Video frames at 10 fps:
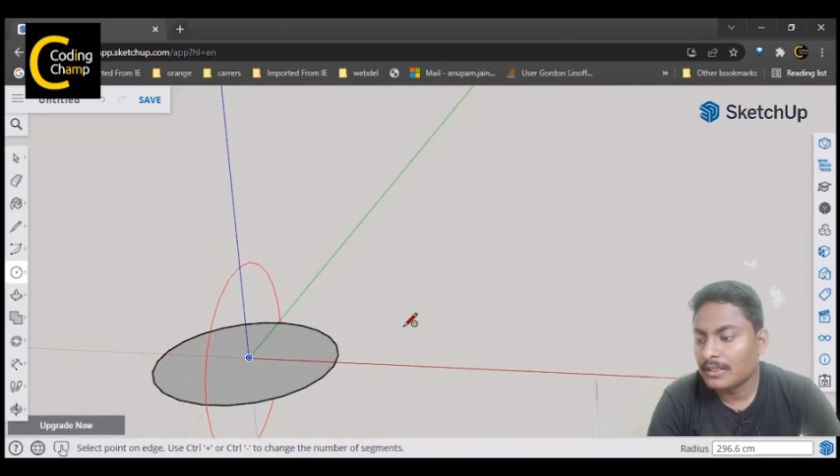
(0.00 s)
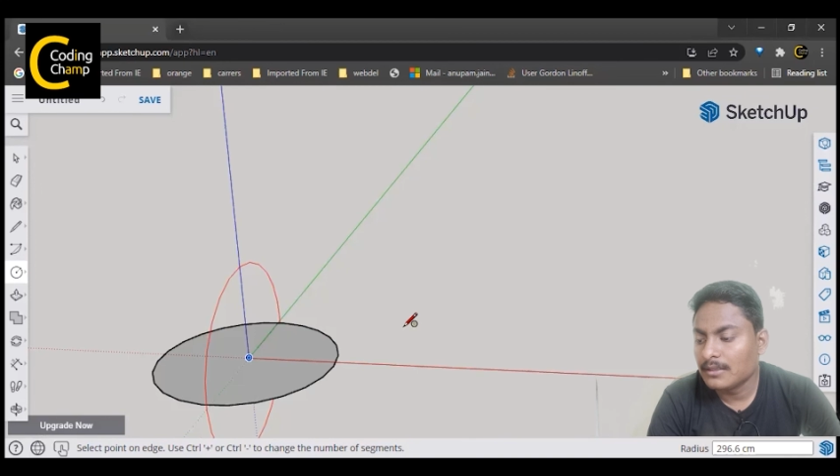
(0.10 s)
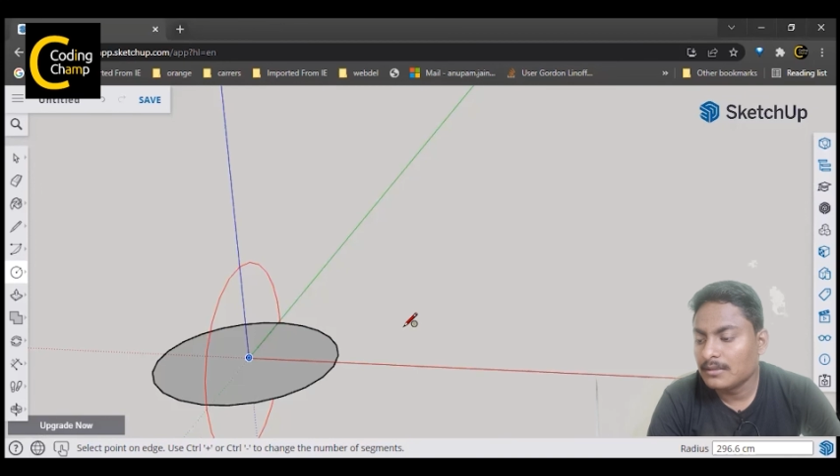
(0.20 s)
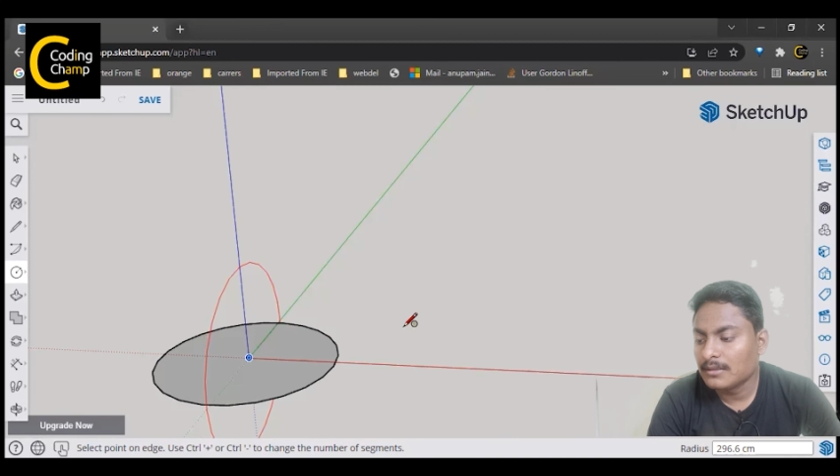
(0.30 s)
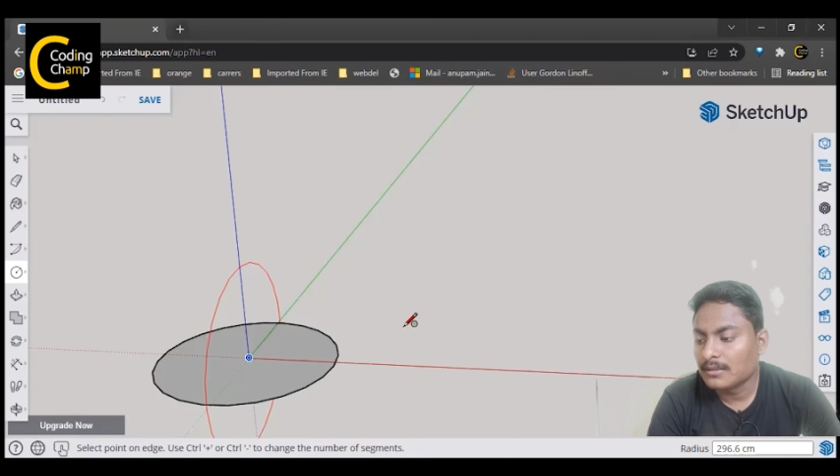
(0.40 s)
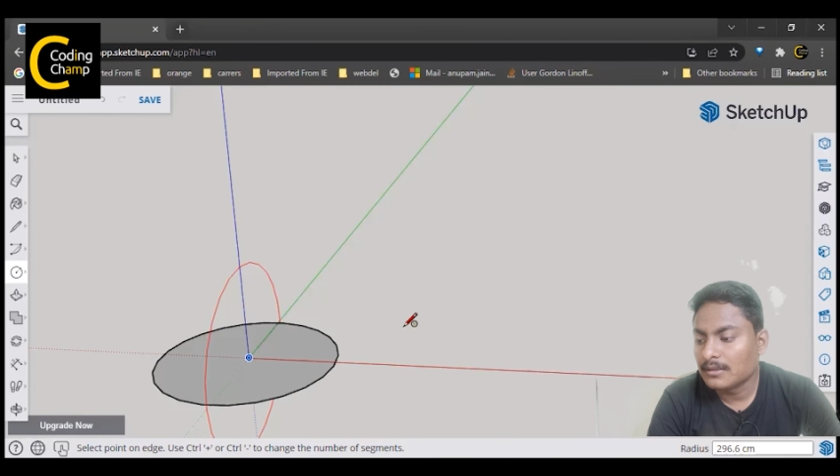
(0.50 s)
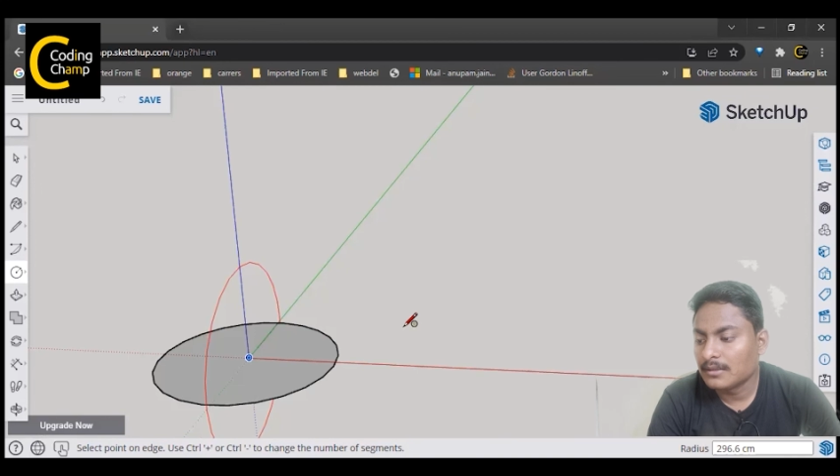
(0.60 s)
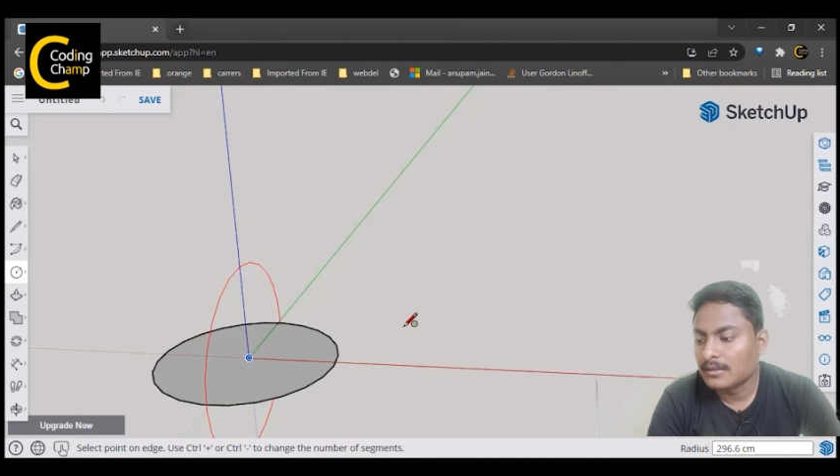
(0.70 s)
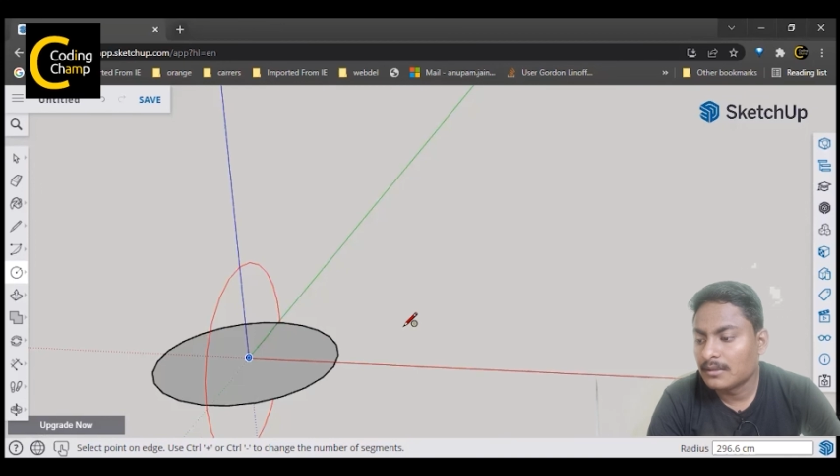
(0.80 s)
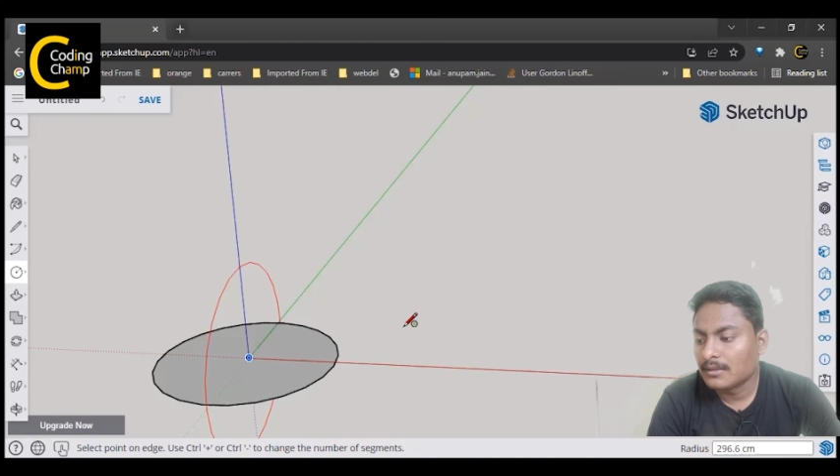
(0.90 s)
the
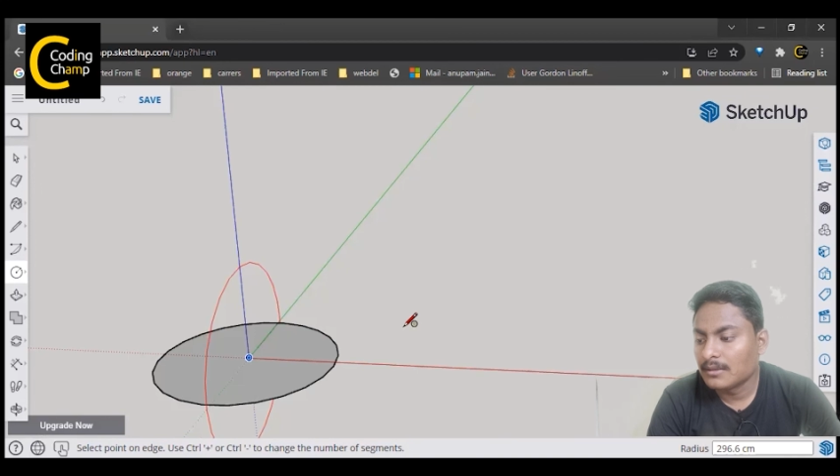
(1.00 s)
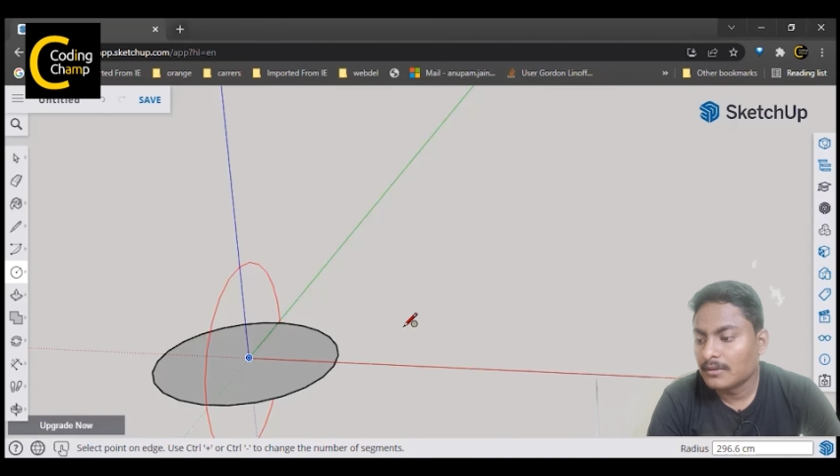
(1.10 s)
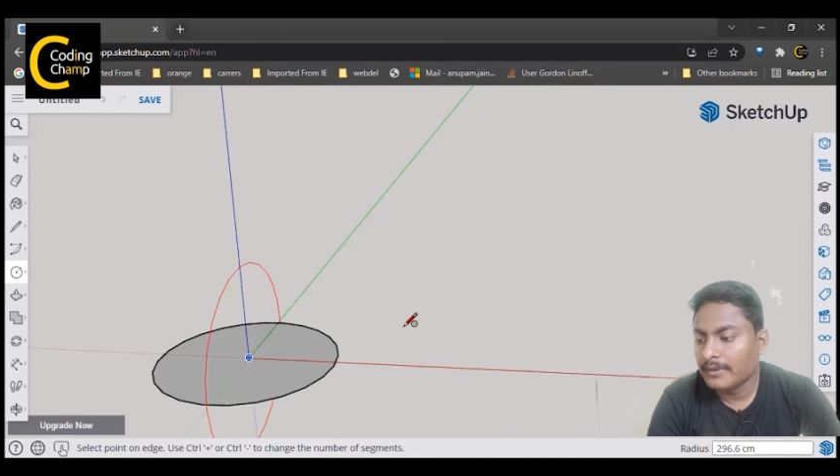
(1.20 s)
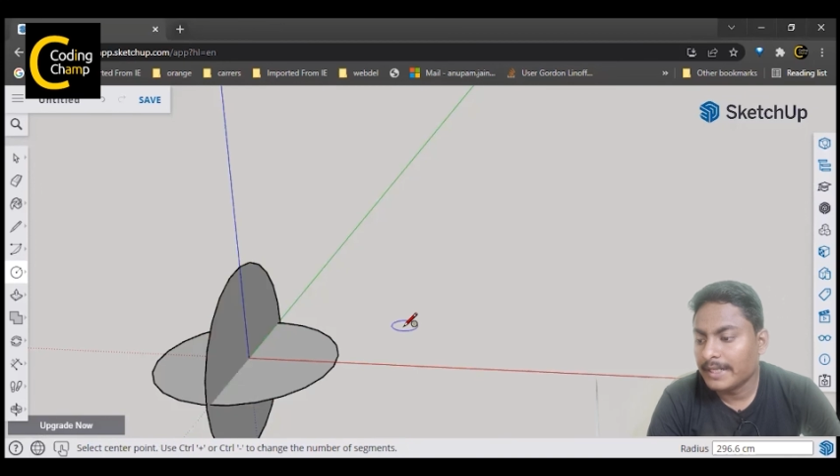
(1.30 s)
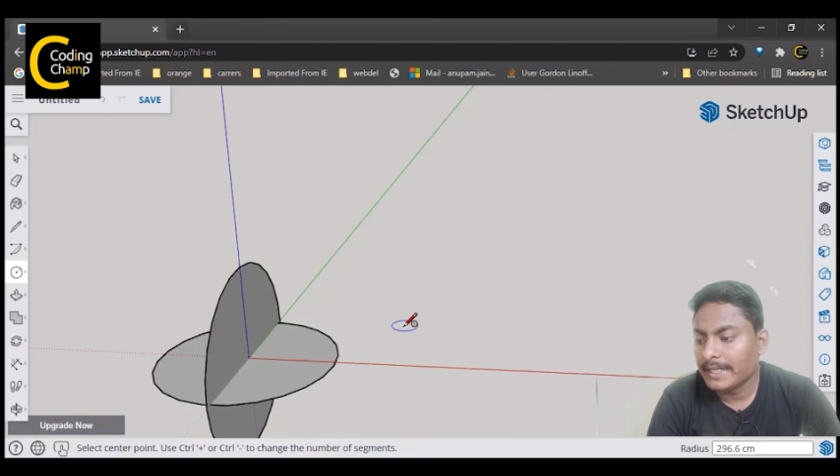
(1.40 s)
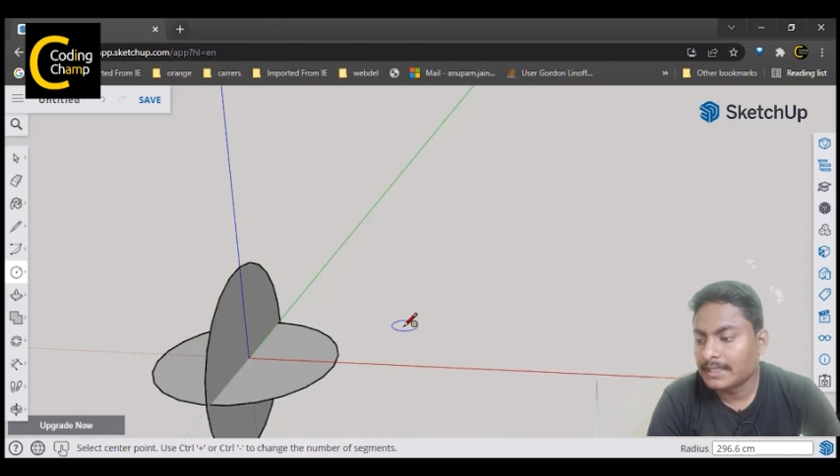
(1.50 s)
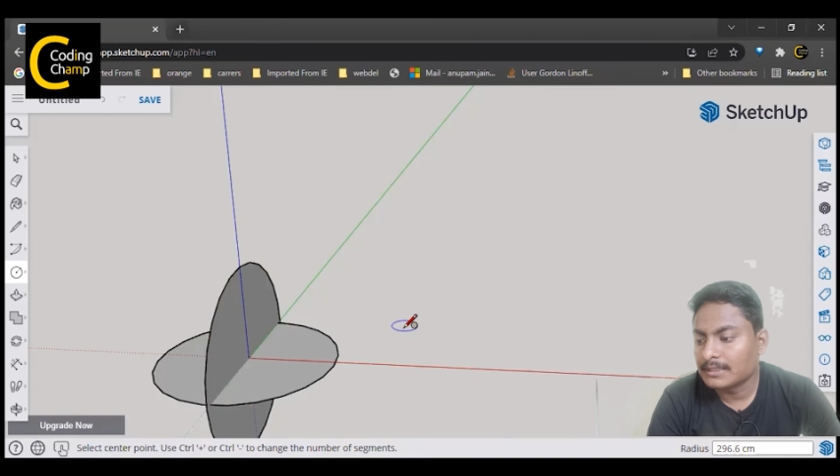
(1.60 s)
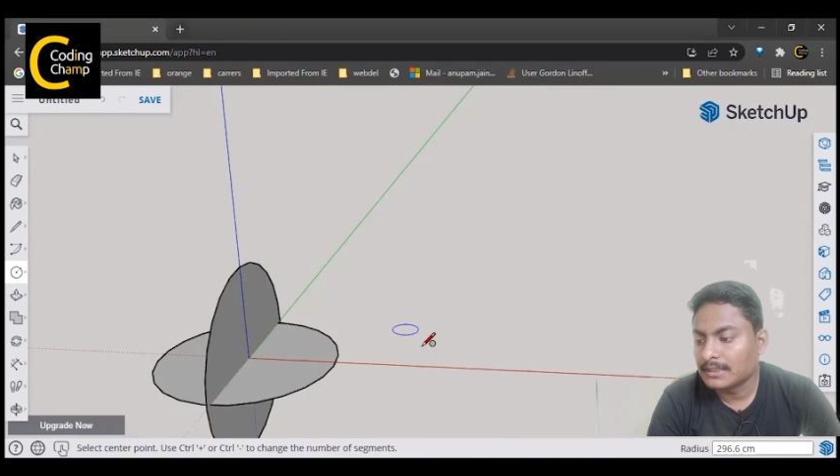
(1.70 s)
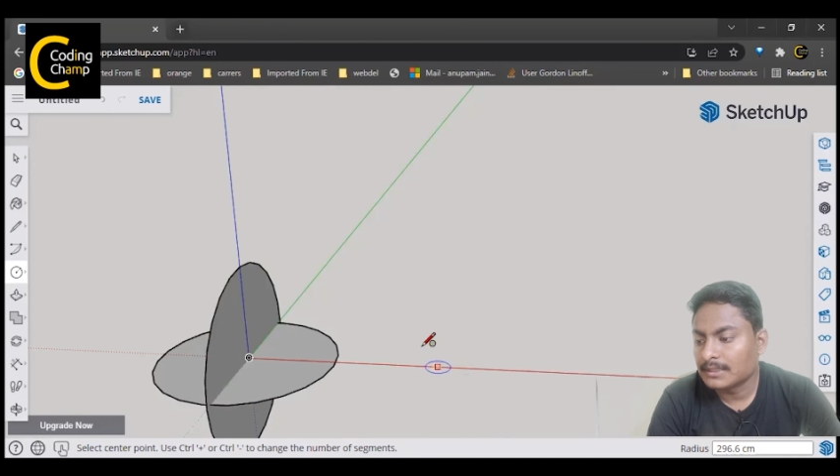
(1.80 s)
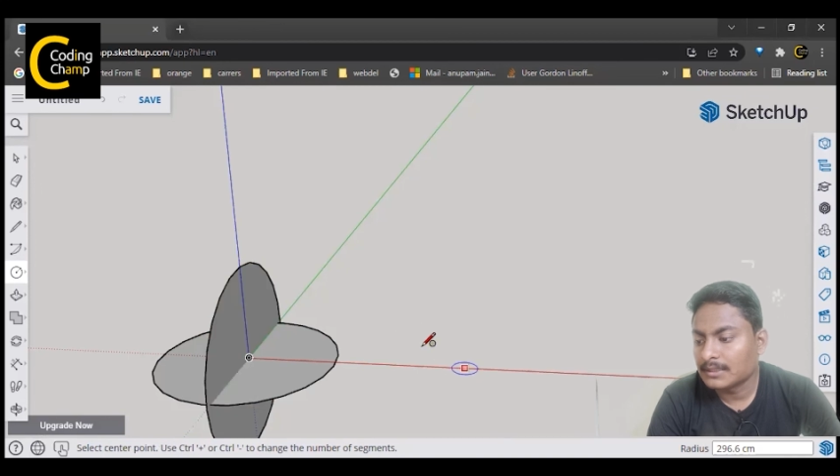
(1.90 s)
red
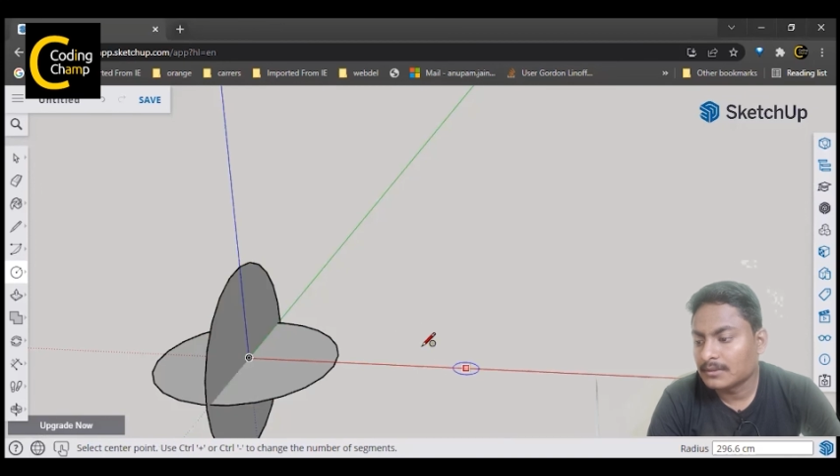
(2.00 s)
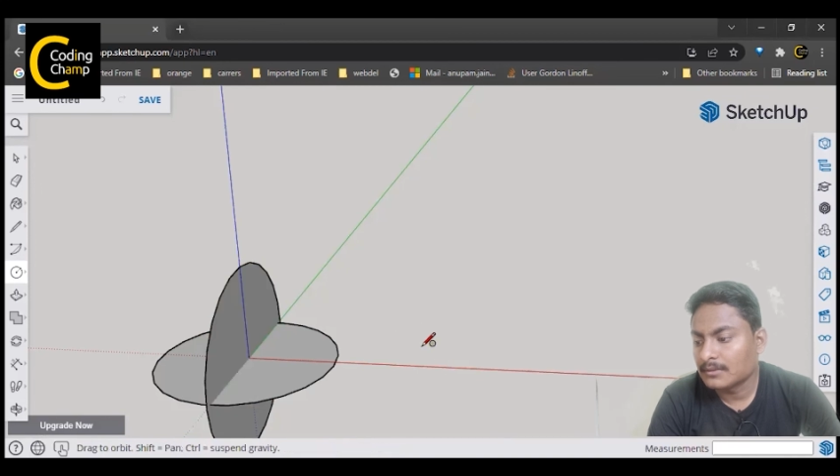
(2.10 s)
axis.